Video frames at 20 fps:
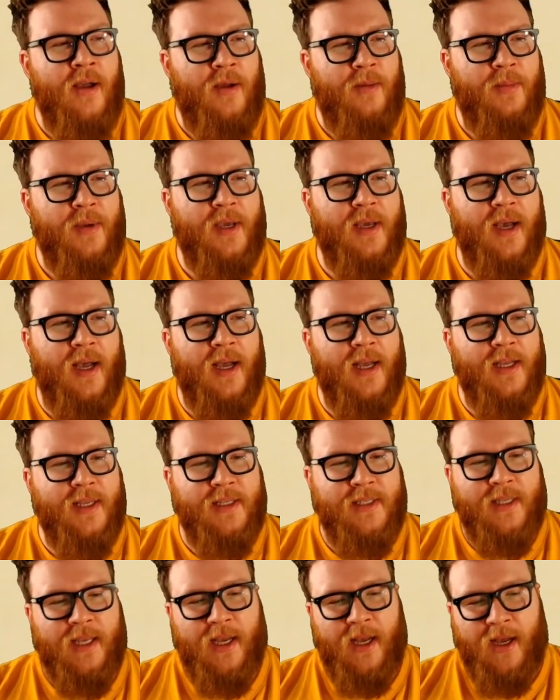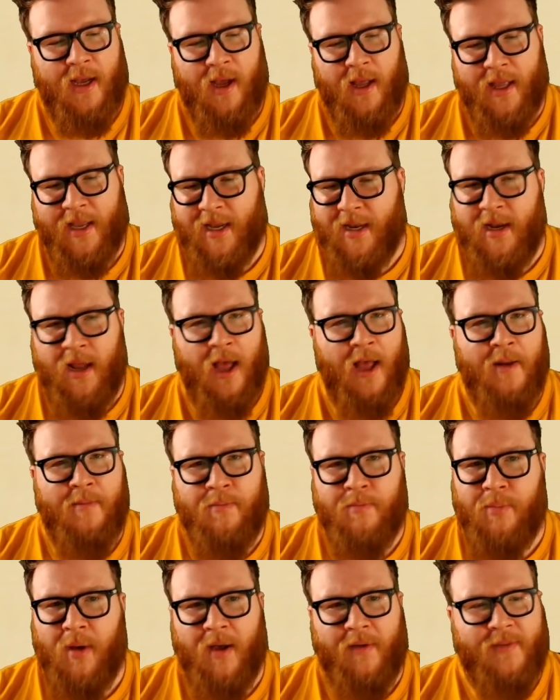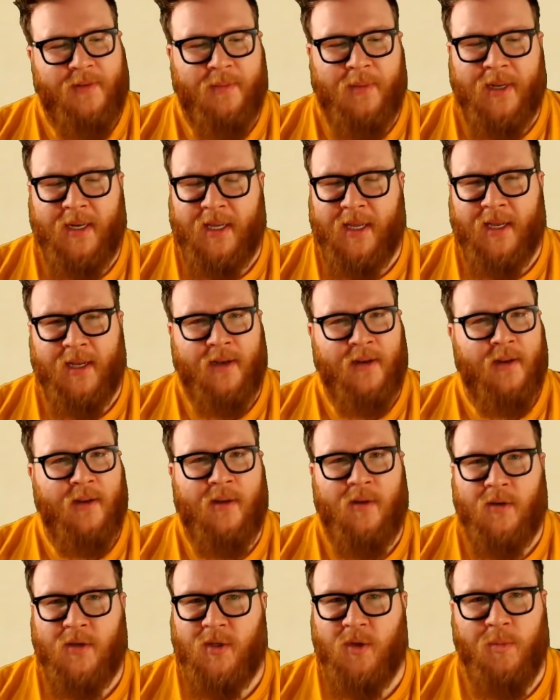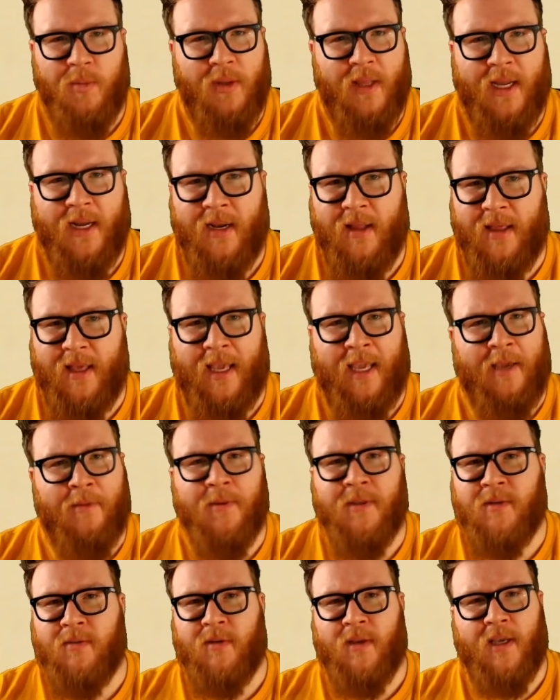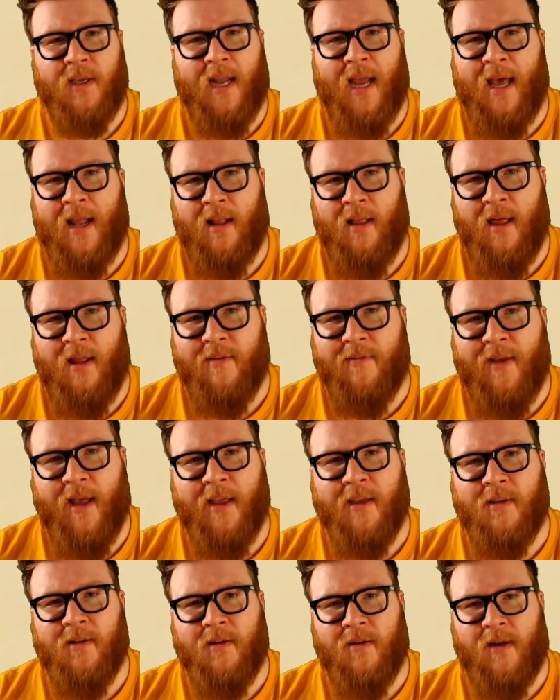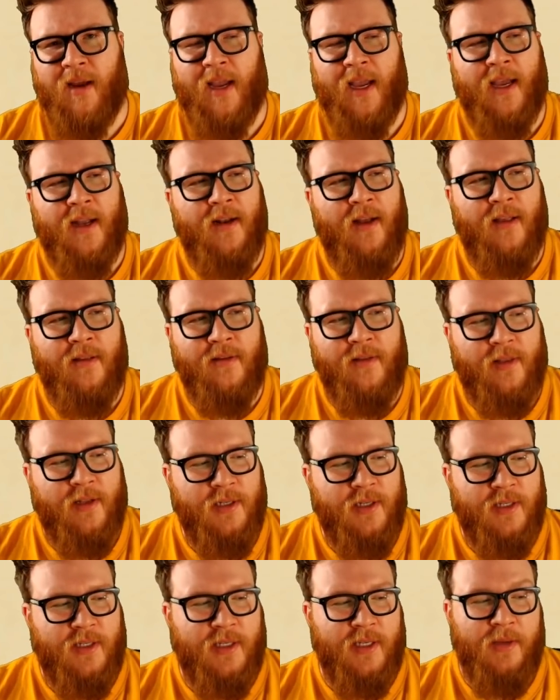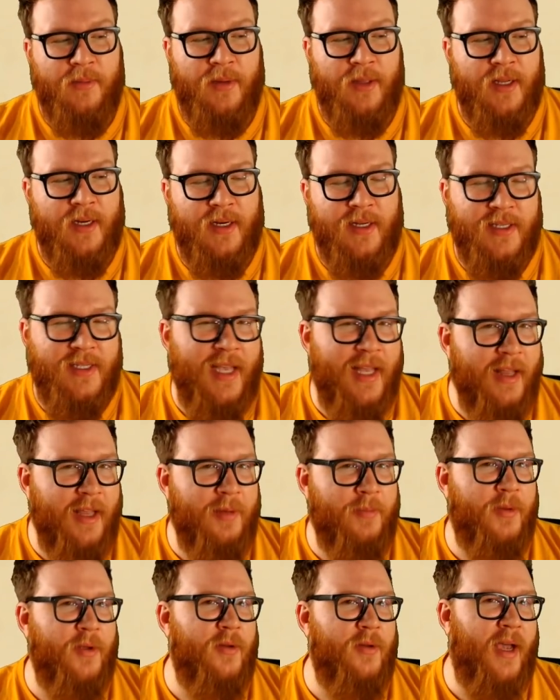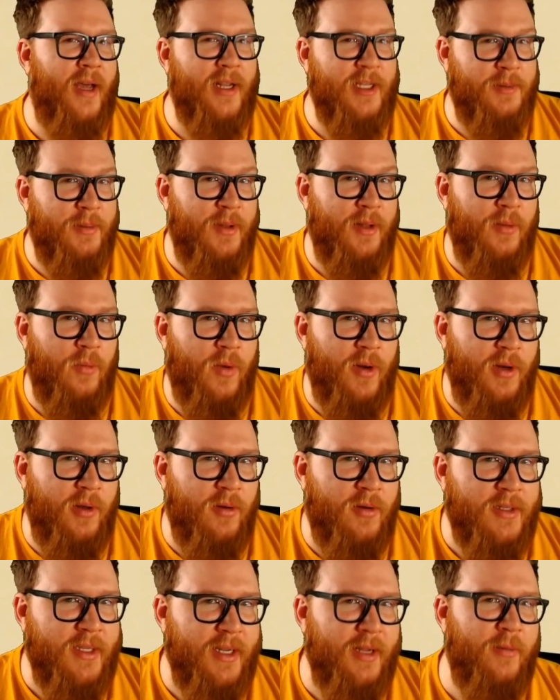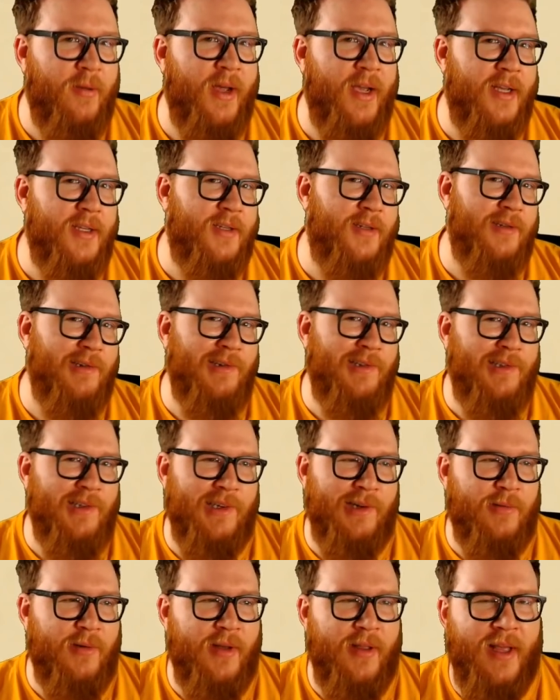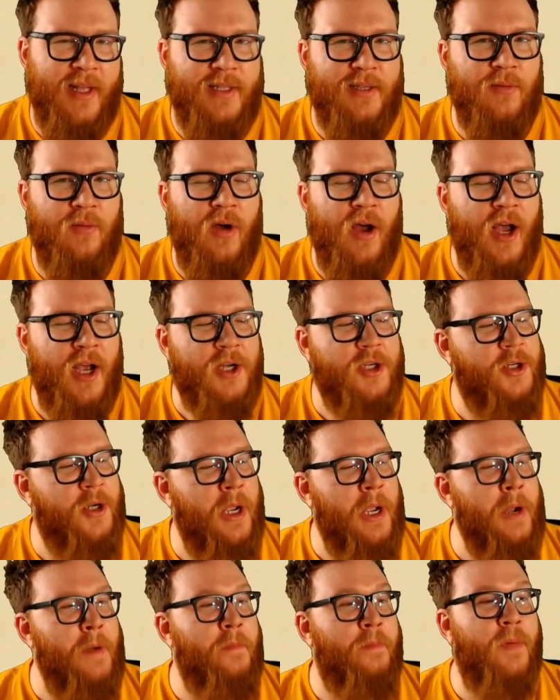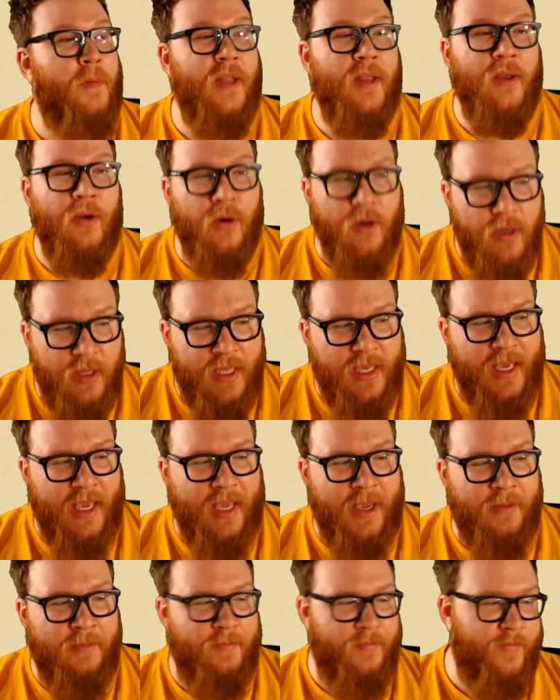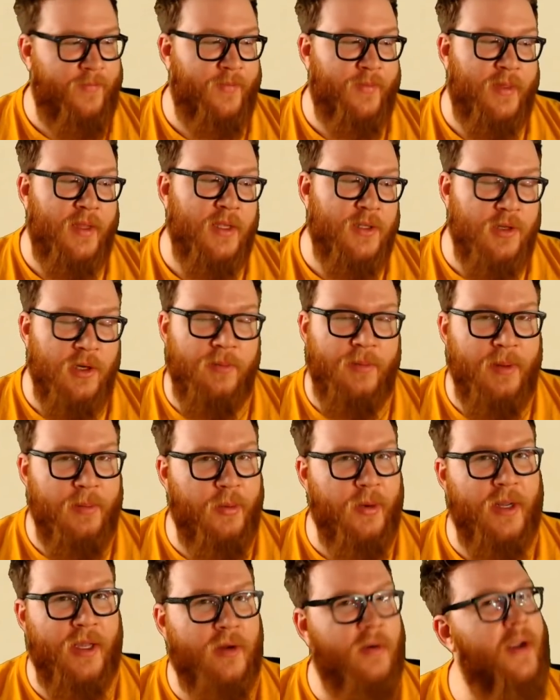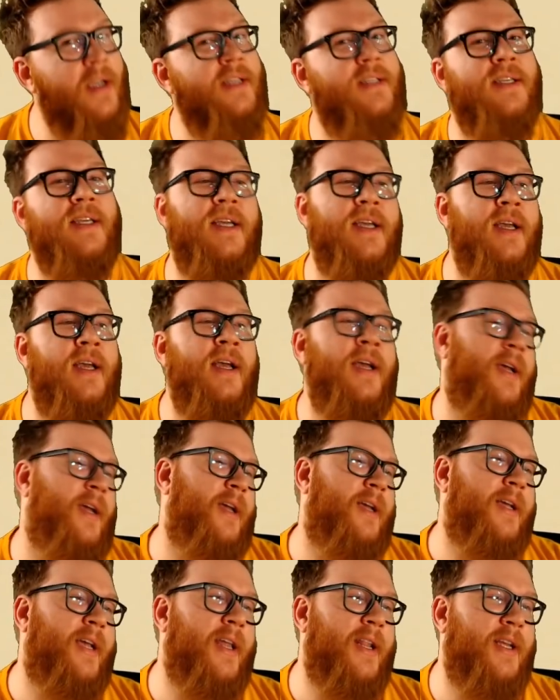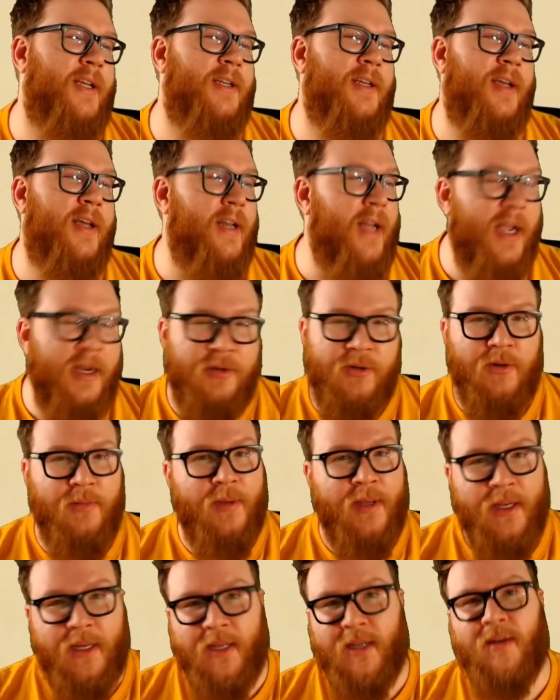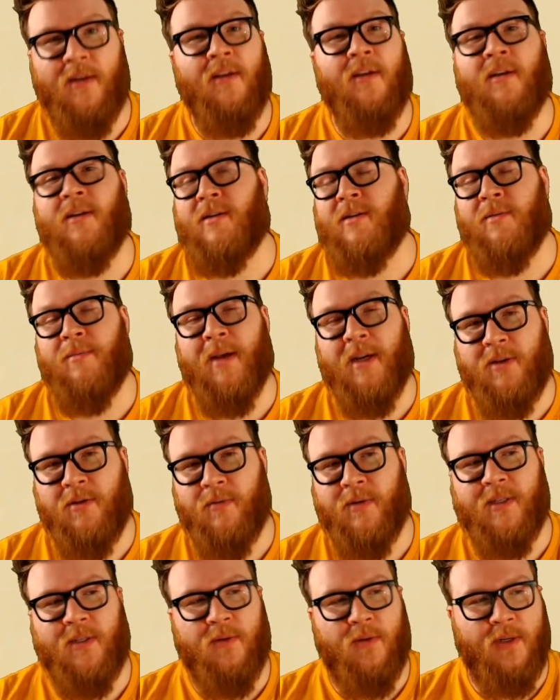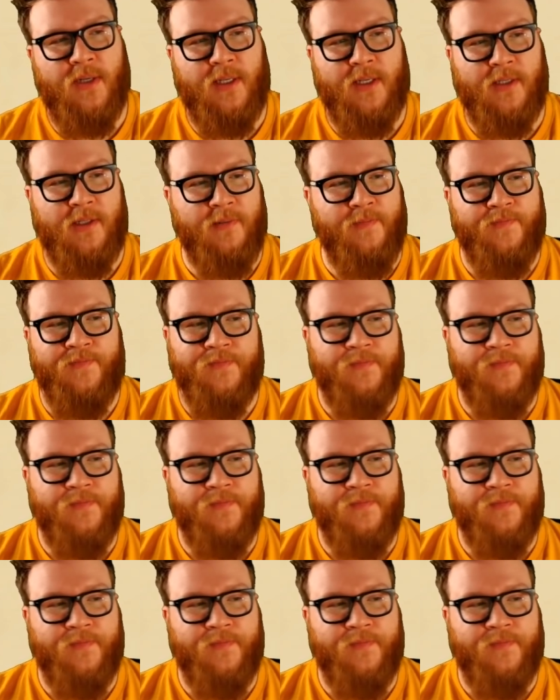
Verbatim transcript: because uh, like a non-buffed minion super late into the game isn't really going to add a lot of value to your hand other than just the ability to sell it. But you kind of spent the one gold anyway, so it's like, well, that's a wash. But in the early game, this could be pretty crazy. Getting an extra minion, some extra resources,